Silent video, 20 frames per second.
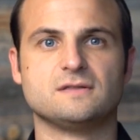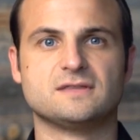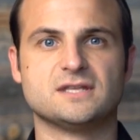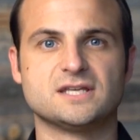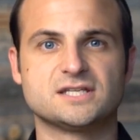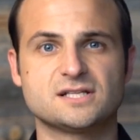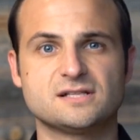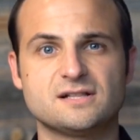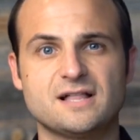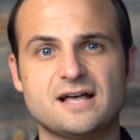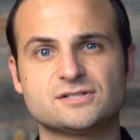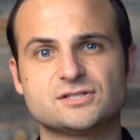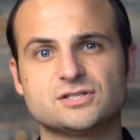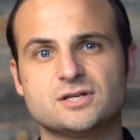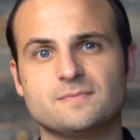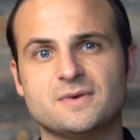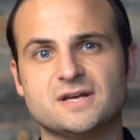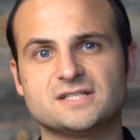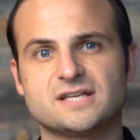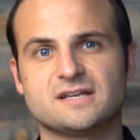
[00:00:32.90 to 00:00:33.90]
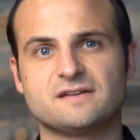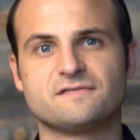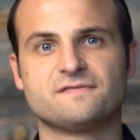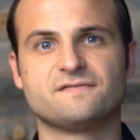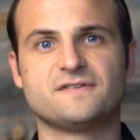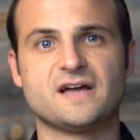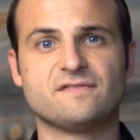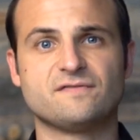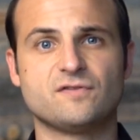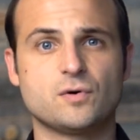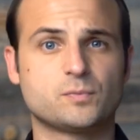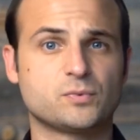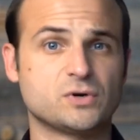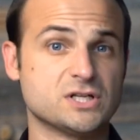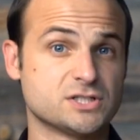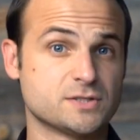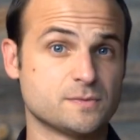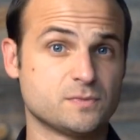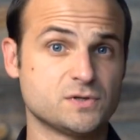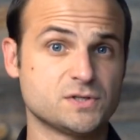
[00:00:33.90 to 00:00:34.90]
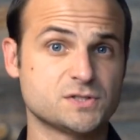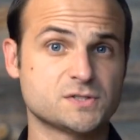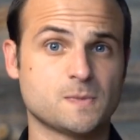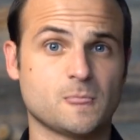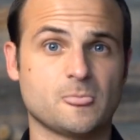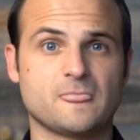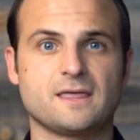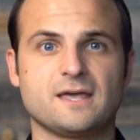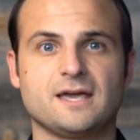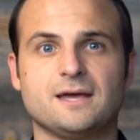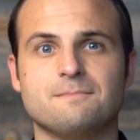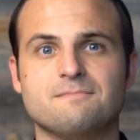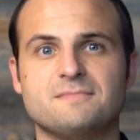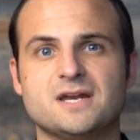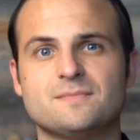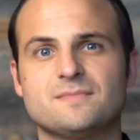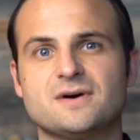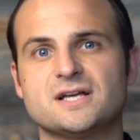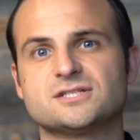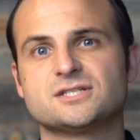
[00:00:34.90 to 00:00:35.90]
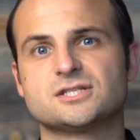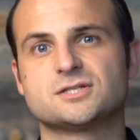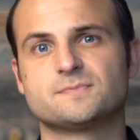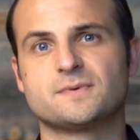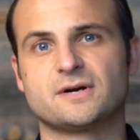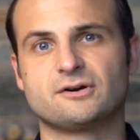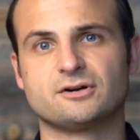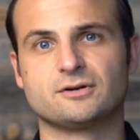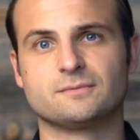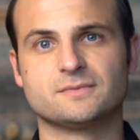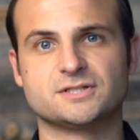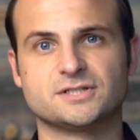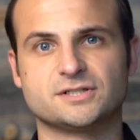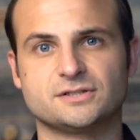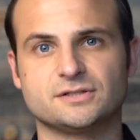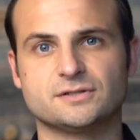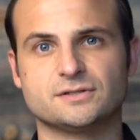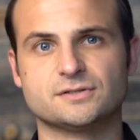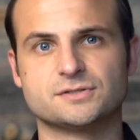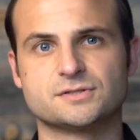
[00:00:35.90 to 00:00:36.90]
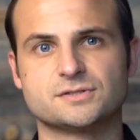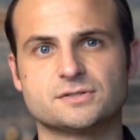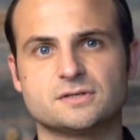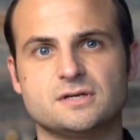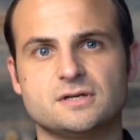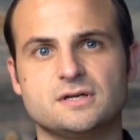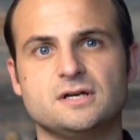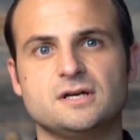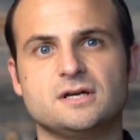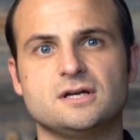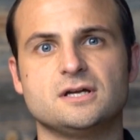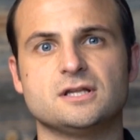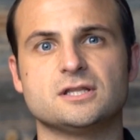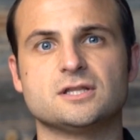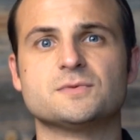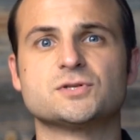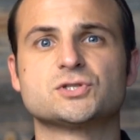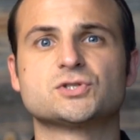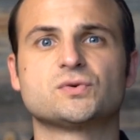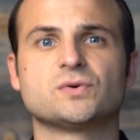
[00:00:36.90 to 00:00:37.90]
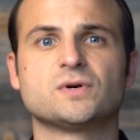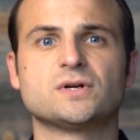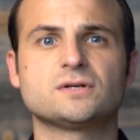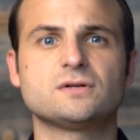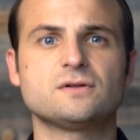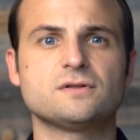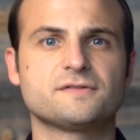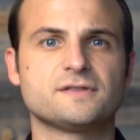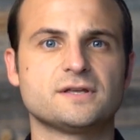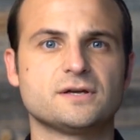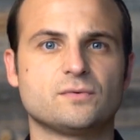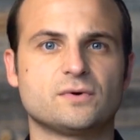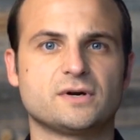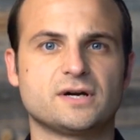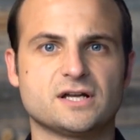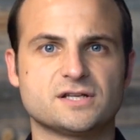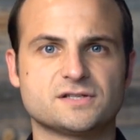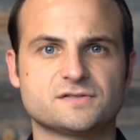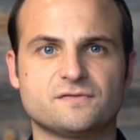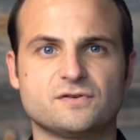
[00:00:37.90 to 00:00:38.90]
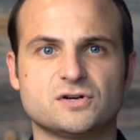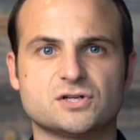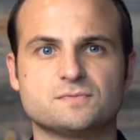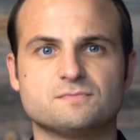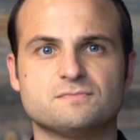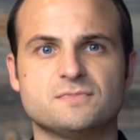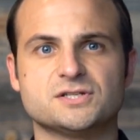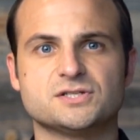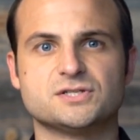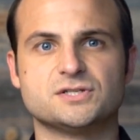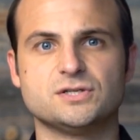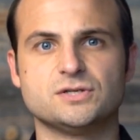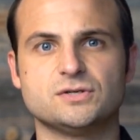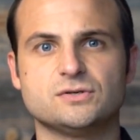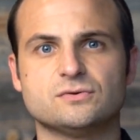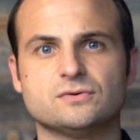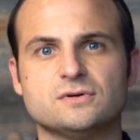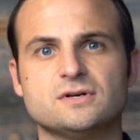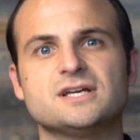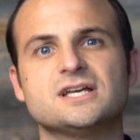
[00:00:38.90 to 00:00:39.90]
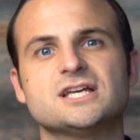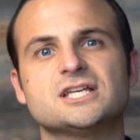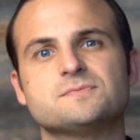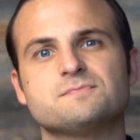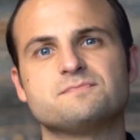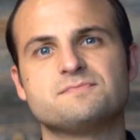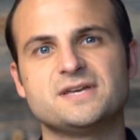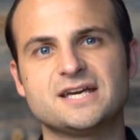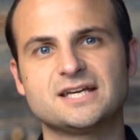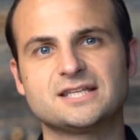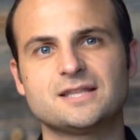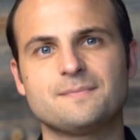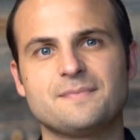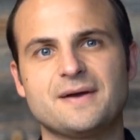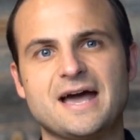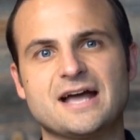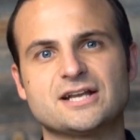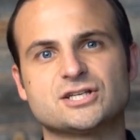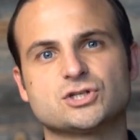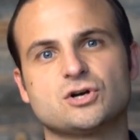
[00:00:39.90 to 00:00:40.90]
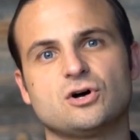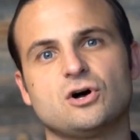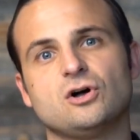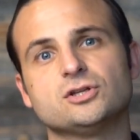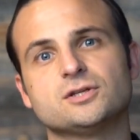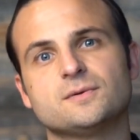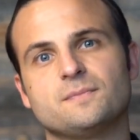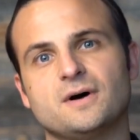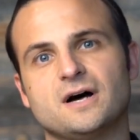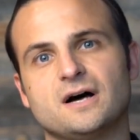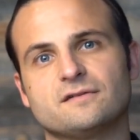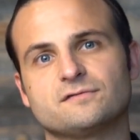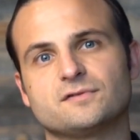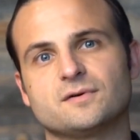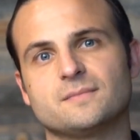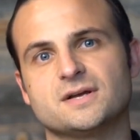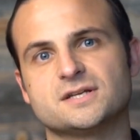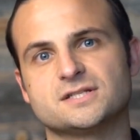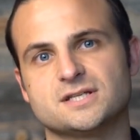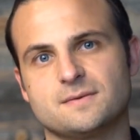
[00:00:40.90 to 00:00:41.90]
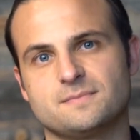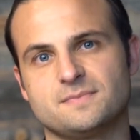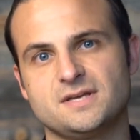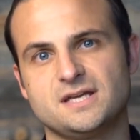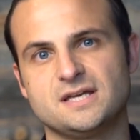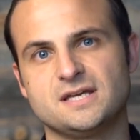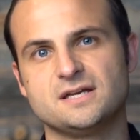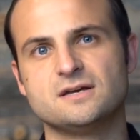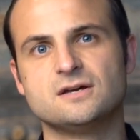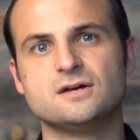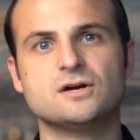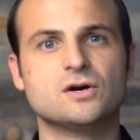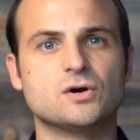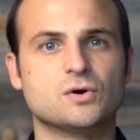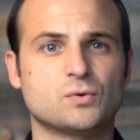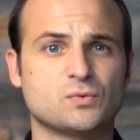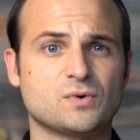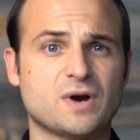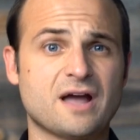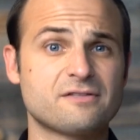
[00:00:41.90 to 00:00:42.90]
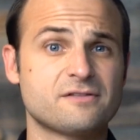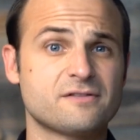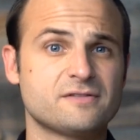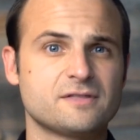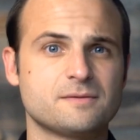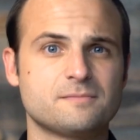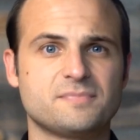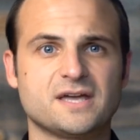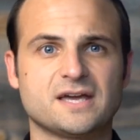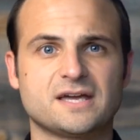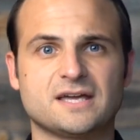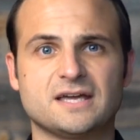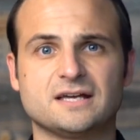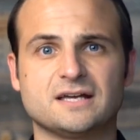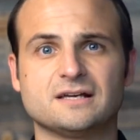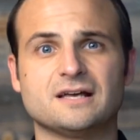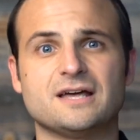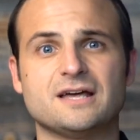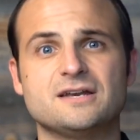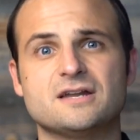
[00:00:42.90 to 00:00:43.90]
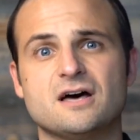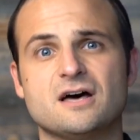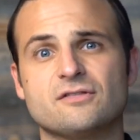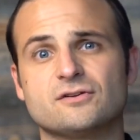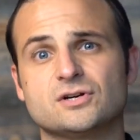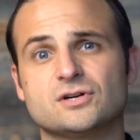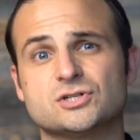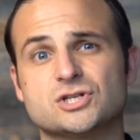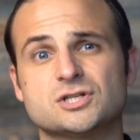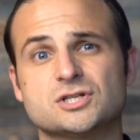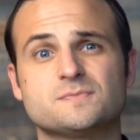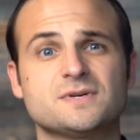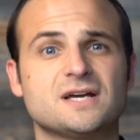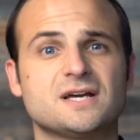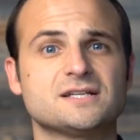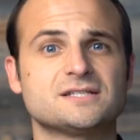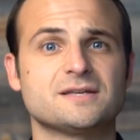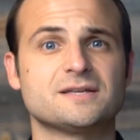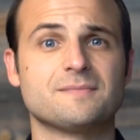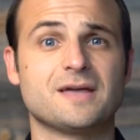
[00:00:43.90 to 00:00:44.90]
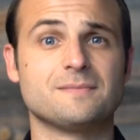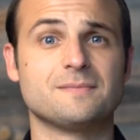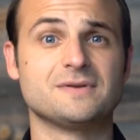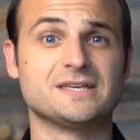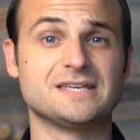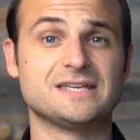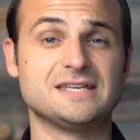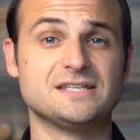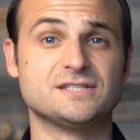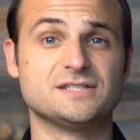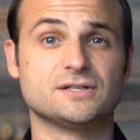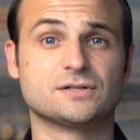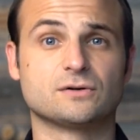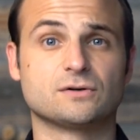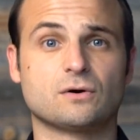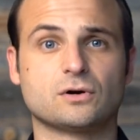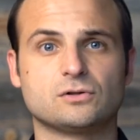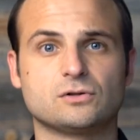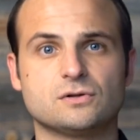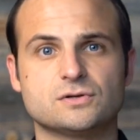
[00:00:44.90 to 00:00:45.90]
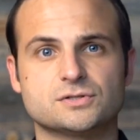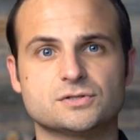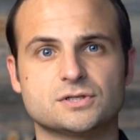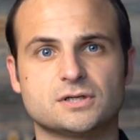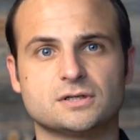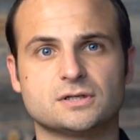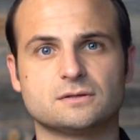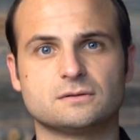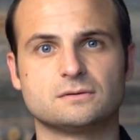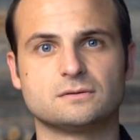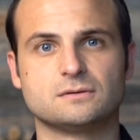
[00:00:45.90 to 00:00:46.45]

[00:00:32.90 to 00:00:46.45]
This allows you to maintain FIFO principles and minimize expiring materials. The most critical thing warehouse folks must do is pick the batch called upon from SAP rather than picking another just because it may be easier or closer.